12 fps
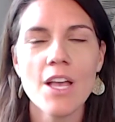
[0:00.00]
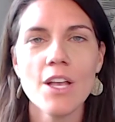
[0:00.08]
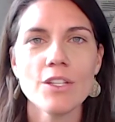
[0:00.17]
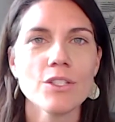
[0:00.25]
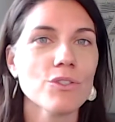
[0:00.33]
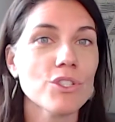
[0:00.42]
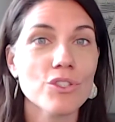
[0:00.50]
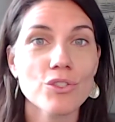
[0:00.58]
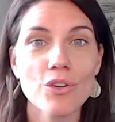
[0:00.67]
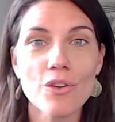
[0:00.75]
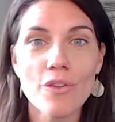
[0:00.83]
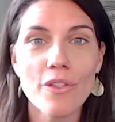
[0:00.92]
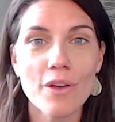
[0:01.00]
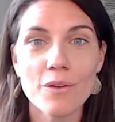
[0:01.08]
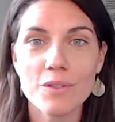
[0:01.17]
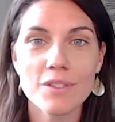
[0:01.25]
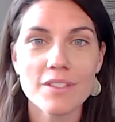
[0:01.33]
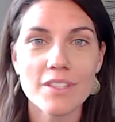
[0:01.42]
So just circle
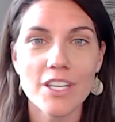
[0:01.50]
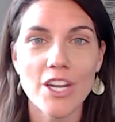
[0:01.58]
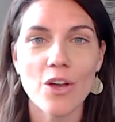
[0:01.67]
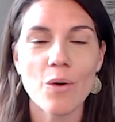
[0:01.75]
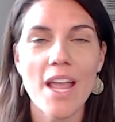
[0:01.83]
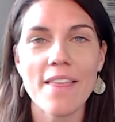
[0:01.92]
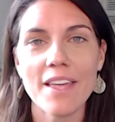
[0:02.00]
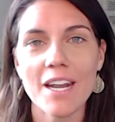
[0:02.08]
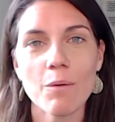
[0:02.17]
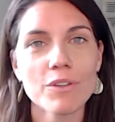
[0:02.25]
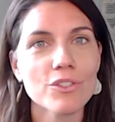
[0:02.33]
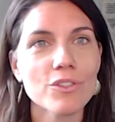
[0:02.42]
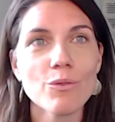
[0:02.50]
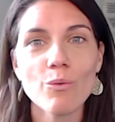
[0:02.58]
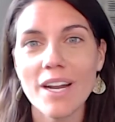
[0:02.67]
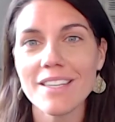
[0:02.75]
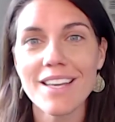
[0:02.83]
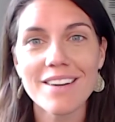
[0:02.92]
those, and then I want you to
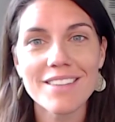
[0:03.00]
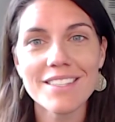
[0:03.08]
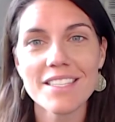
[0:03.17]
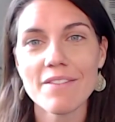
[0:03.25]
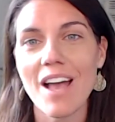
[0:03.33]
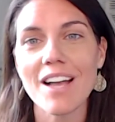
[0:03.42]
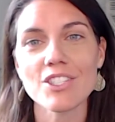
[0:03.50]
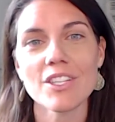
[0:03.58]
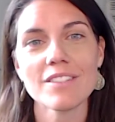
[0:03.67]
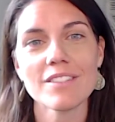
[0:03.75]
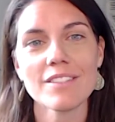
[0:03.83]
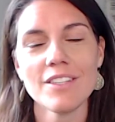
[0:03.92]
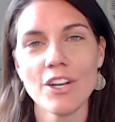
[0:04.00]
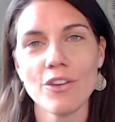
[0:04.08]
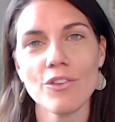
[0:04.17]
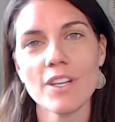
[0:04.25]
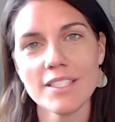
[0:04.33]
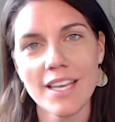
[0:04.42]
write down a list of actions, you
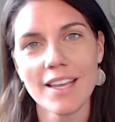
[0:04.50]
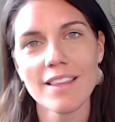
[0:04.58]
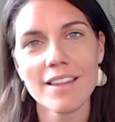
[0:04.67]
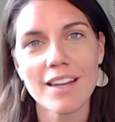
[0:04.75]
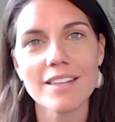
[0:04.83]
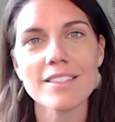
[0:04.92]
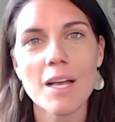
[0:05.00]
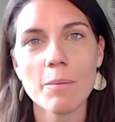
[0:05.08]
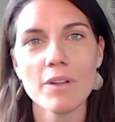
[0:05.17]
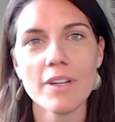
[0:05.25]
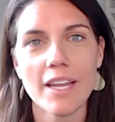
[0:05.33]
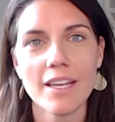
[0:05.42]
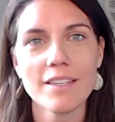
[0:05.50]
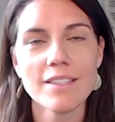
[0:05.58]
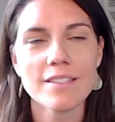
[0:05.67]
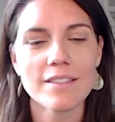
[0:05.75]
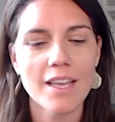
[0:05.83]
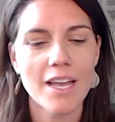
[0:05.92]
can take in the next couple of
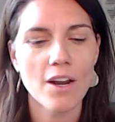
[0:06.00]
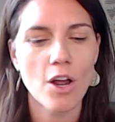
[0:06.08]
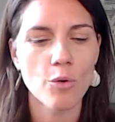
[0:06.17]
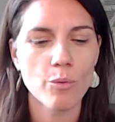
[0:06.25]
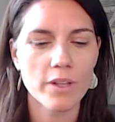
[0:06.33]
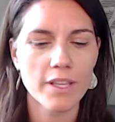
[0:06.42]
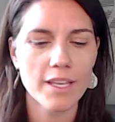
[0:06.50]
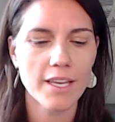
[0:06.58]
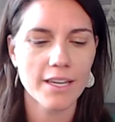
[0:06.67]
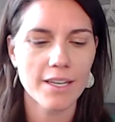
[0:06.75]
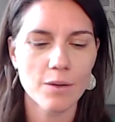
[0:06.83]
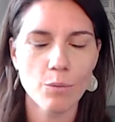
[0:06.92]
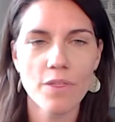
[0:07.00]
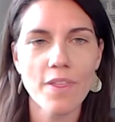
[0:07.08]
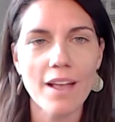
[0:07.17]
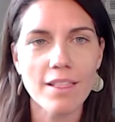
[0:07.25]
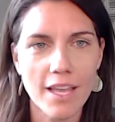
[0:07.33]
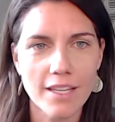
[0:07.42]
days that are really gonna, with
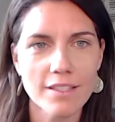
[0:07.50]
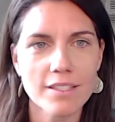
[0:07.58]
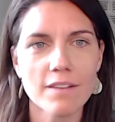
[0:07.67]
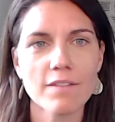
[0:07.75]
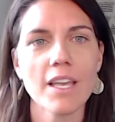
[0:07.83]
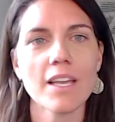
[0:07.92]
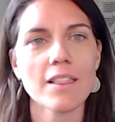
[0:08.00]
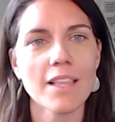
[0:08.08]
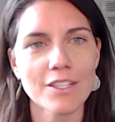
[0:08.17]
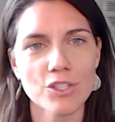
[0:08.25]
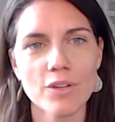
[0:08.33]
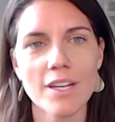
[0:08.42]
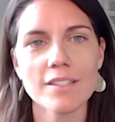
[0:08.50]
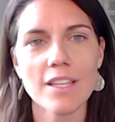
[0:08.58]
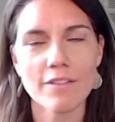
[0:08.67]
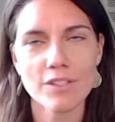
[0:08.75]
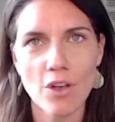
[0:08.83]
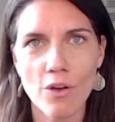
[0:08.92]
that lens of like less stress,
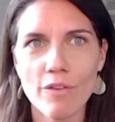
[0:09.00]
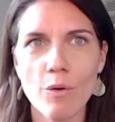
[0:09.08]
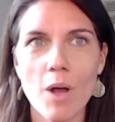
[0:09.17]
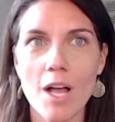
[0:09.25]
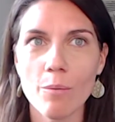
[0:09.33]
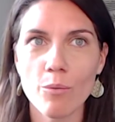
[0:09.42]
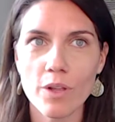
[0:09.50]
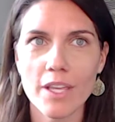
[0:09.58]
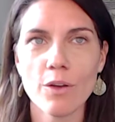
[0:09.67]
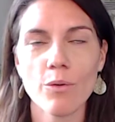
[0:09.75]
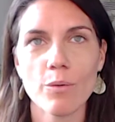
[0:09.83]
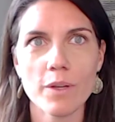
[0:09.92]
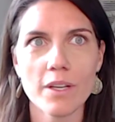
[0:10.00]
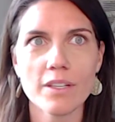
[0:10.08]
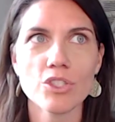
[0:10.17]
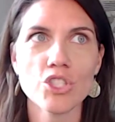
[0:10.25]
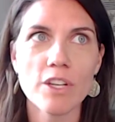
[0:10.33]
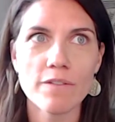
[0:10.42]
less overwhelm, really
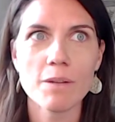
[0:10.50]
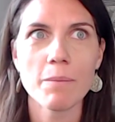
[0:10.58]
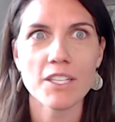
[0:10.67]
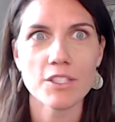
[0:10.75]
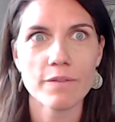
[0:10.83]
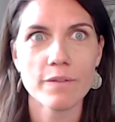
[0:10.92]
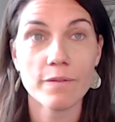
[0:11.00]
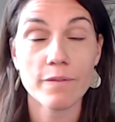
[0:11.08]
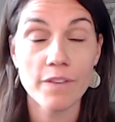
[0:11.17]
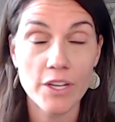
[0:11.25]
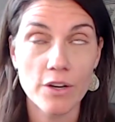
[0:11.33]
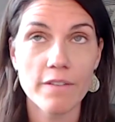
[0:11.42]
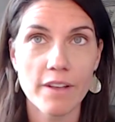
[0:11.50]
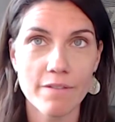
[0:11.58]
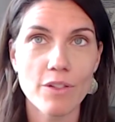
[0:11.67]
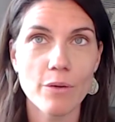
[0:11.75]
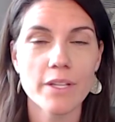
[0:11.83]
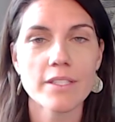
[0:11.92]
shifting my sphere of
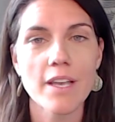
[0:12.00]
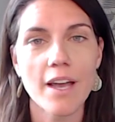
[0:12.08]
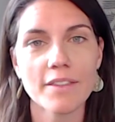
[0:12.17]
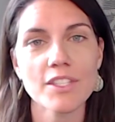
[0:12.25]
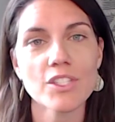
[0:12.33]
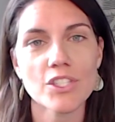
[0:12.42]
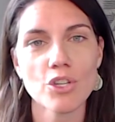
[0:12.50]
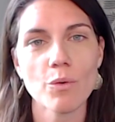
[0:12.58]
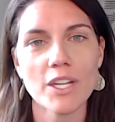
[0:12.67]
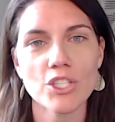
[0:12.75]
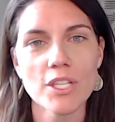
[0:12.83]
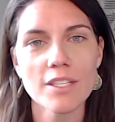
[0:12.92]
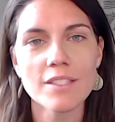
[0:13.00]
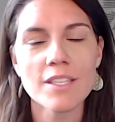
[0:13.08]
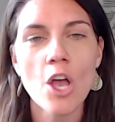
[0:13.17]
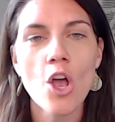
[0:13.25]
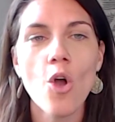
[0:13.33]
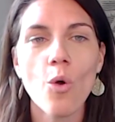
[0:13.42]
influence on these situations.
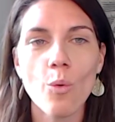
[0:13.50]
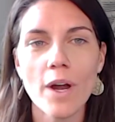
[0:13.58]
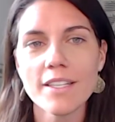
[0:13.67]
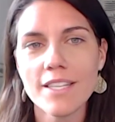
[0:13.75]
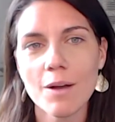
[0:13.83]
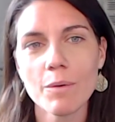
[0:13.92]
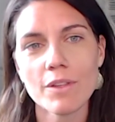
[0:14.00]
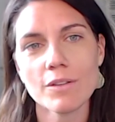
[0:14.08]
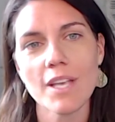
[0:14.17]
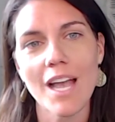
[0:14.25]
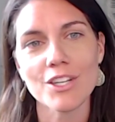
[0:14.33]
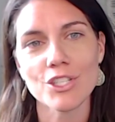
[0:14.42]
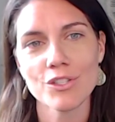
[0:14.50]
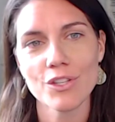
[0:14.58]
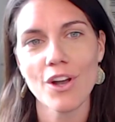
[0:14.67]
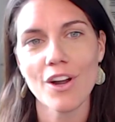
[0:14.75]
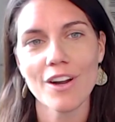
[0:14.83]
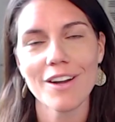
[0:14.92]
Write down what those actions
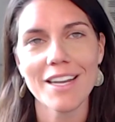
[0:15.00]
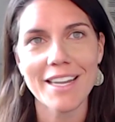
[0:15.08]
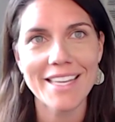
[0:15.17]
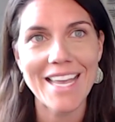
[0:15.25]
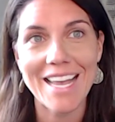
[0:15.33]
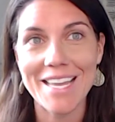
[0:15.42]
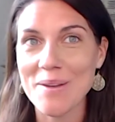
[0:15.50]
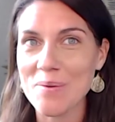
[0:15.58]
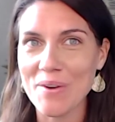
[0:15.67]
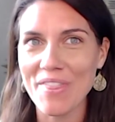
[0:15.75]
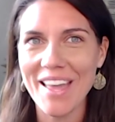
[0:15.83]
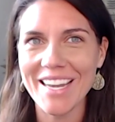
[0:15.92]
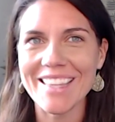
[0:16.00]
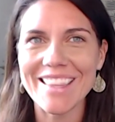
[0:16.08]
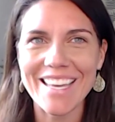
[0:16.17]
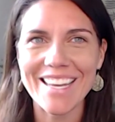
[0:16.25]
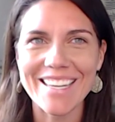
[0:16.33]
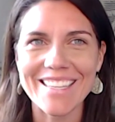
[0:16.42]
are. And again, with
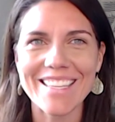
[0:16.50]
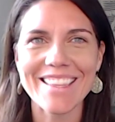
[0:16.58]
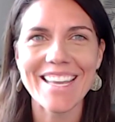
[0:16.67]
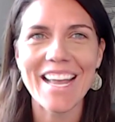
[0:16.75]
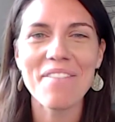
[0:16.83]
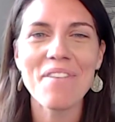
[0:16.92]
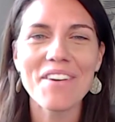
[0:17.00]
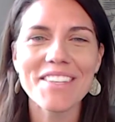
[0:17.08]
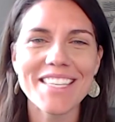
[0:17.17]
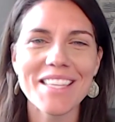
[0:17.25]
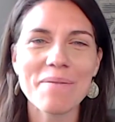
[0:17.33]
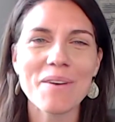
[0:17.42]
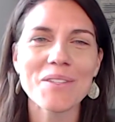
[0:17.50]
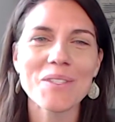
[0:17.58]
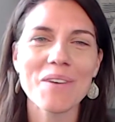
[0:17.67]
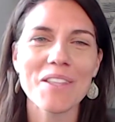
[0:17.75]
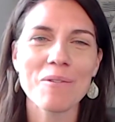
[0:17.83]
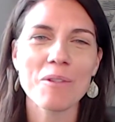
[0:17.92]
anything, and the thing I focus on the most
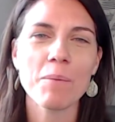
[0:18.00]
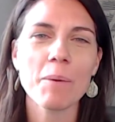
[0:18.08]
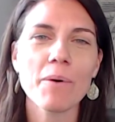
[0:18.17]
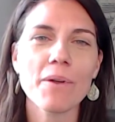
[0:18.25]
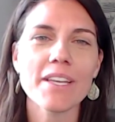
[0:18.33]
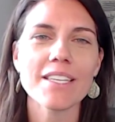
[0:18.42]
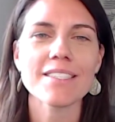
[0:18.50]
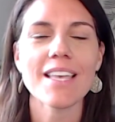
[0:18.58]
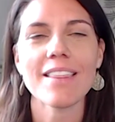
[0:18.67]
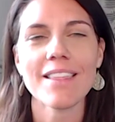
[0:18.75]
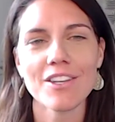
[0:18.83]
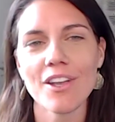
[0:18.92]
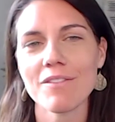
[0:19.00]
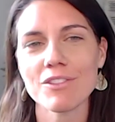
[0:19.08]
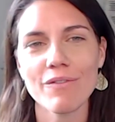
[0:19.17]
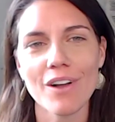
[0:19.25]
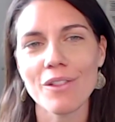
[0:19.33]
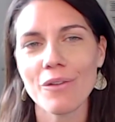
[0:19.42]
with people is that then you have to
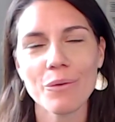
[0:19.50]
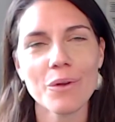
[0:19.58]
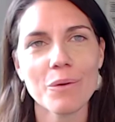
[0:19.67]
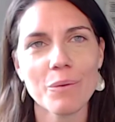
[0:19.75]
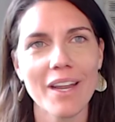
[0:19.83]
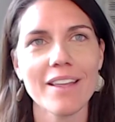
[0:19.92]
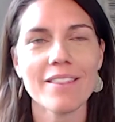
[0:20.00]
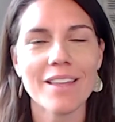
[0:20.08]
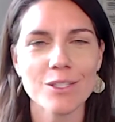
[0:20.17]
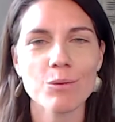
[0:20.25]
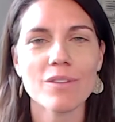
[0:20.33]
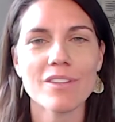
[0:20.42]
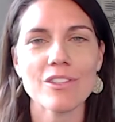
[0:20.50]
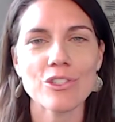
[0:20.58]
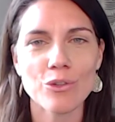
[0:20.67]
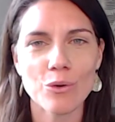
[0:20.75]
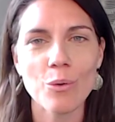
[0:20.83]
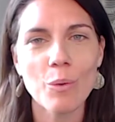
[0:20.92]
follow through, right? That's really the
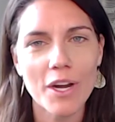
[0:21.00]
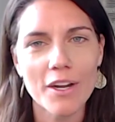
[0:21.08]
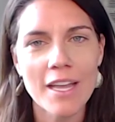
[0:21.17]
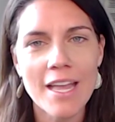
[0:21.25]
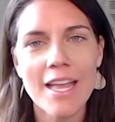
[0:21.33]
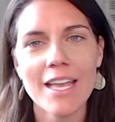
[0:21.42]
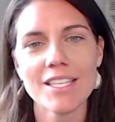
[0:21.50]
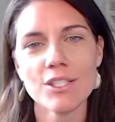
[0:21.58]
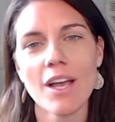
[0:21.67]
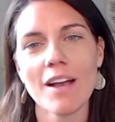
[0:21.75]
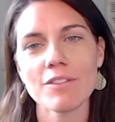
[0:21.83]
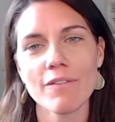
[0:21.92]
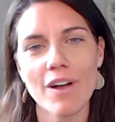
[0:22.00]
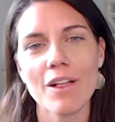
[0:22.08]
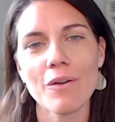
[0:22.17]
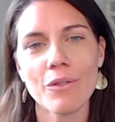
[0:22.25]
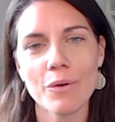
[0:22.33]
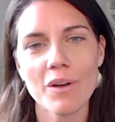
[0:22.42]
true work, is you have to follow
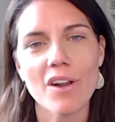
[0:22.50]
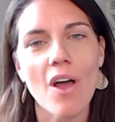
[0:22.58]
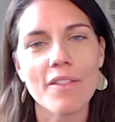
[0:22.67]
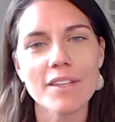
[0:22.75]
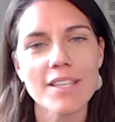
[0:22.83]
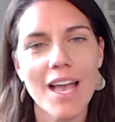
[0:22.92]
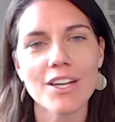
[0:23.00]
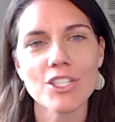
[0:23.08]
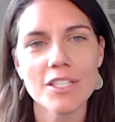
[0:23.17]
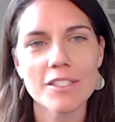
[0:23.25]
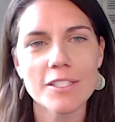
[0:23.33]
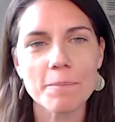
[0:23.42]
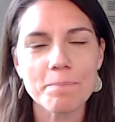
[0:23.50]
through on all these actions.